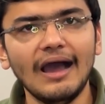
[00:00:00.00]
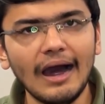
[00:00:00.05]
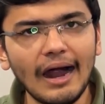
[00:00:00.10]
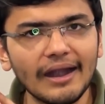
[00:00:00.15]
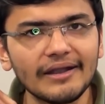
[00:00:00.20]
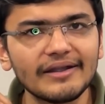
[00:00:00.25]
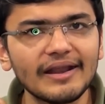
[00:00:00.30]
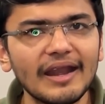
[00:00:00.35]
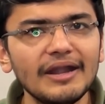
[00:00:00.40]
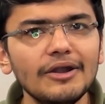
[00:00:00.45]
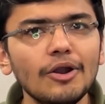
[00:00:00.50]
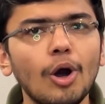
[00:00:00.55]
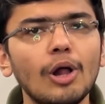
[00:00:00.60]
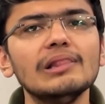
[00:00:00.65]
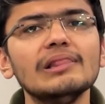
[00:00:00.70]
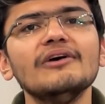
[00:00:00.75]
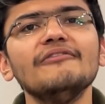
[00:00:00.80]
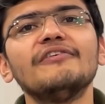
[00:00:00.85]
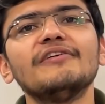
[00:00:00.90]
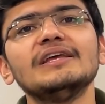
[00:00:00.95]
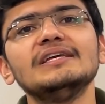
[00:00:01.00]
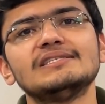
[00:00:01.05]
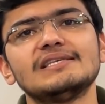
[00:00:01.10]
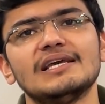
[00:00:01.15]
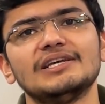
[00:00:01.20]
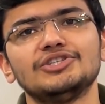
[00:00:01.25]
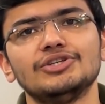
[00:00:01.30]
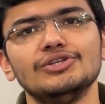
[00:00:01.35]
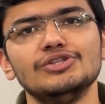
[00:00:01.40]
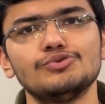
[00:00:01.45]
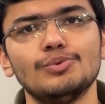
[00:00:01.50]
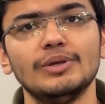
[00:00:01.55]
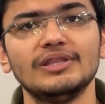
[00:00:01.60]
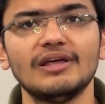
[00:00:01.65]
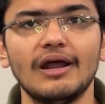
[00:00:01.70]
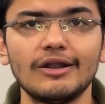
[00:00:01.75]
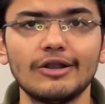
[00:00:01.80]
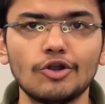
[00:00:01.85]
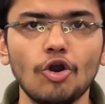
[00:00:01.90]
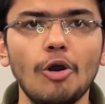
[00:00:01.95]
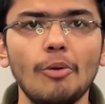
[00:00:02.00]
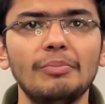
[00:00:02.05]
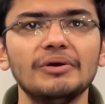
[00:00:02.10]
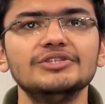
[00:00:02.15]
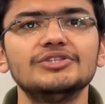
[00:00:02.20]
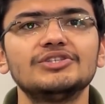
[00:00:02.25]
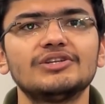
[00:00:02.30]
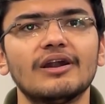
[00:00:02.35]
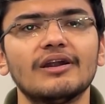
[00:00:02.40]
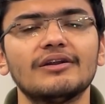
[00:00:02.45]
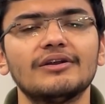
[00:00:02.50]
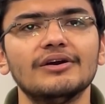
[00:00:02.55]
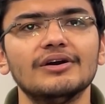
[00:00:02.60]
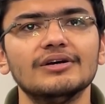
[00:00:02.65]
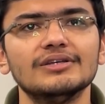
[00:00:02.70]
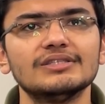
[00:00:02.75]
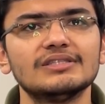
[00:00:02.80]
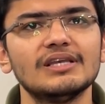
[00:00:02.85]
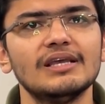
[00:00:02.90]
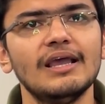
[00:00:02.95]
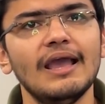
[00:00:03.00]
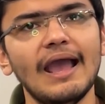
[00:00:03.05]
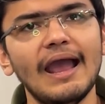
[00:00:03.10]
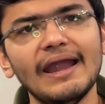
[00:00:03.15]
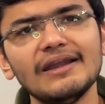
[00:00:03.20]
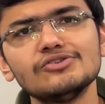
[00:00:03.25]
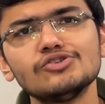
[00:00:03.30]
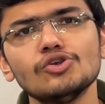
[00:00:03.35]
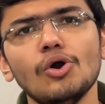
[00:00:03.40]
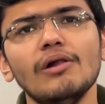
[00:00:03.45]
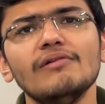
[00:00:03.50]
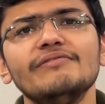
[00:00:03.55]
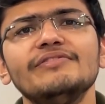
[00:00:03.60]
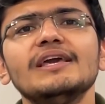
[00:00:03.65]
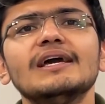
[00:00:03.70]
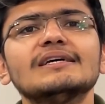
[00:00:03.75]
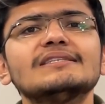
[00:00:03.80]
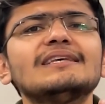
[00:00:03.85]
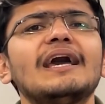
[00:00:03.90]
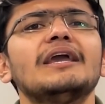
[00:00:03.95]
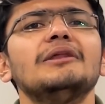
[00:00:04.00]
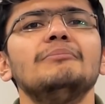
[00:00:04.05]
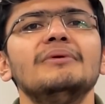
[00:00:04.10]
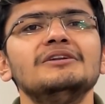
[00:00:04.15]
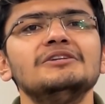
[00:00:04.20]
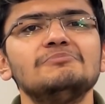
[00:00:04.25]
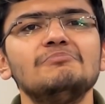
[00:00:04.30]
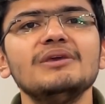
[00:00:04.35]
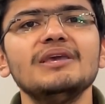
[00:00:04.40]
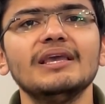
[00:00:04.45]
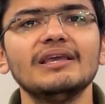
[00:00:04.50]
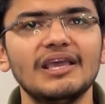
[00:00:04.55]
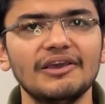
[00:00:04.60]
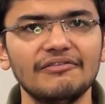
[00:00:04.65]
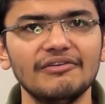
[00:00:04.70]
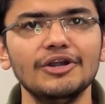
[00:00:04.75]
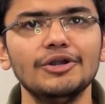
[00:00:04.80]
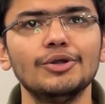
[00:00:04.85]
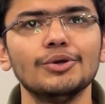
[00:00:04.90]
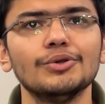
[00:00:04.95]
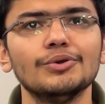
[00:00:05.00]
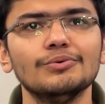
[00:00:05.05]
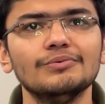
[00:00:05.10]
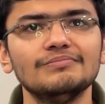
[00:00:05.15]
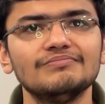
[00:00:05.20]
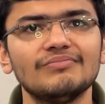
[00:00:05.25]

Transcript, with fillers: attend all the free sessions with our top instructors, and solve the assignments being given to you.